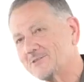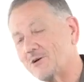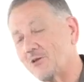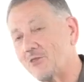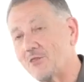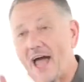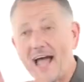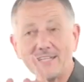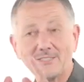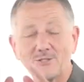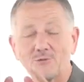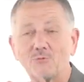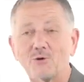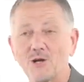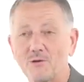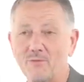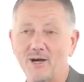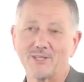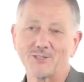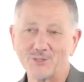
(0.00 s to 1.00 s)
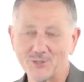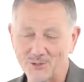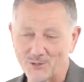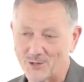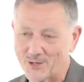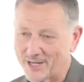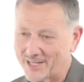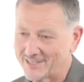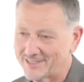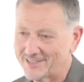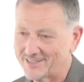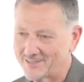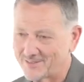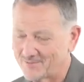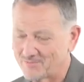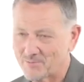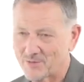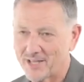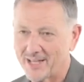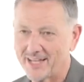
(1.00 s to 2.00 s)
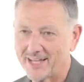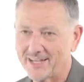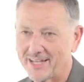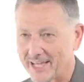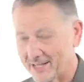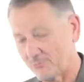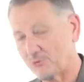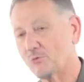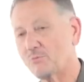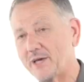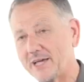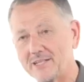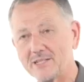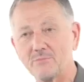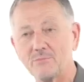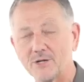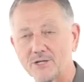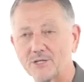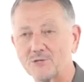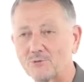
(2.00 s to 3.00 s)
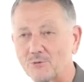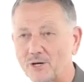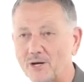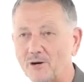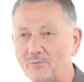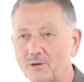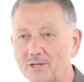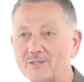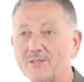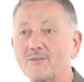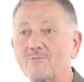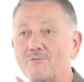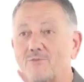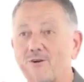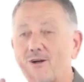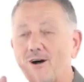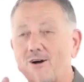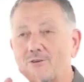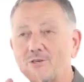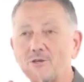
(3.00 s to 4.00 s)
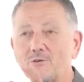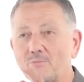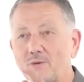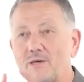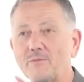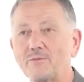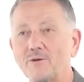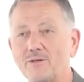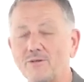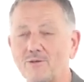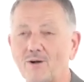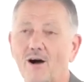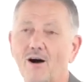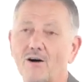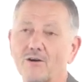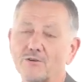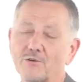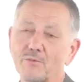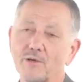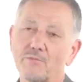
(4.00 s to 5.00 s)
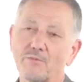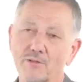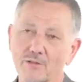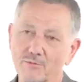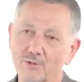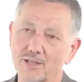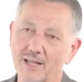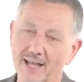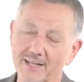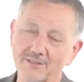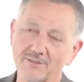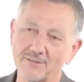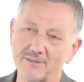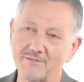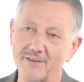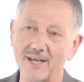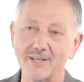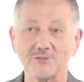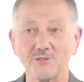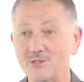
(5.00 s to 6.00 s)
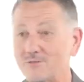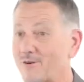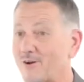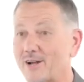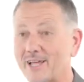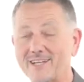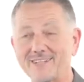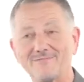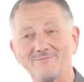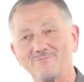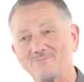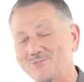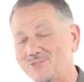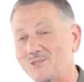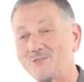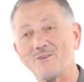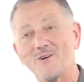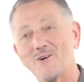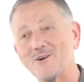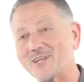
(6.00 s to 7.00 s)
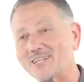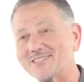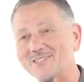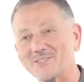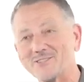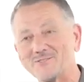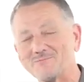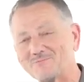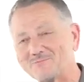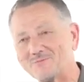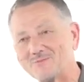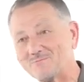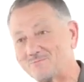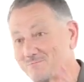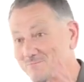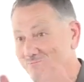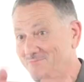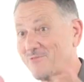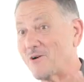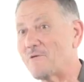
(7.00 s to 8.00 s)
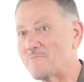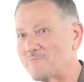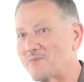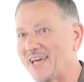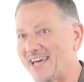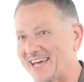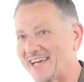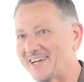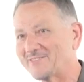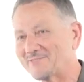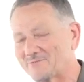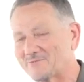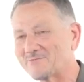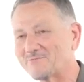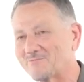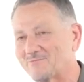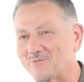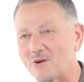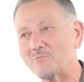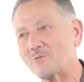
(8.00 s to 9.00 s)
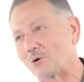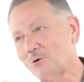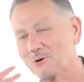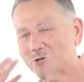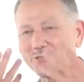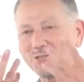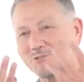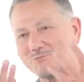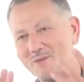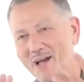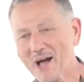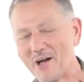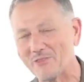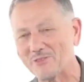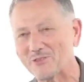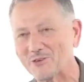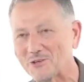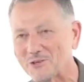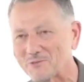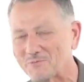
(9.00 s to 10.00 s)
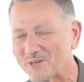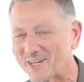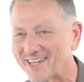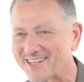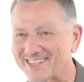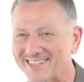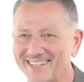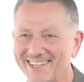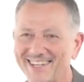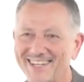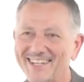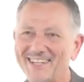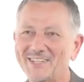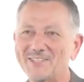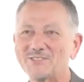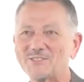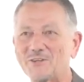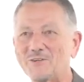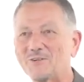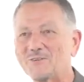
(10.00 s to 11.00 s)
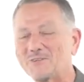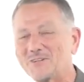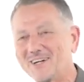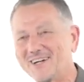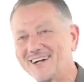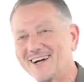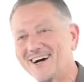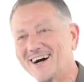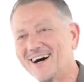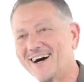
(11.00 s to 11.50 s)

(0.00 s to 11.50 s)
So that's one of my stories. And it will be in the book as well, but for all you people that would like to invest, you've heard it from me, from the horse's mouth, so to speak. So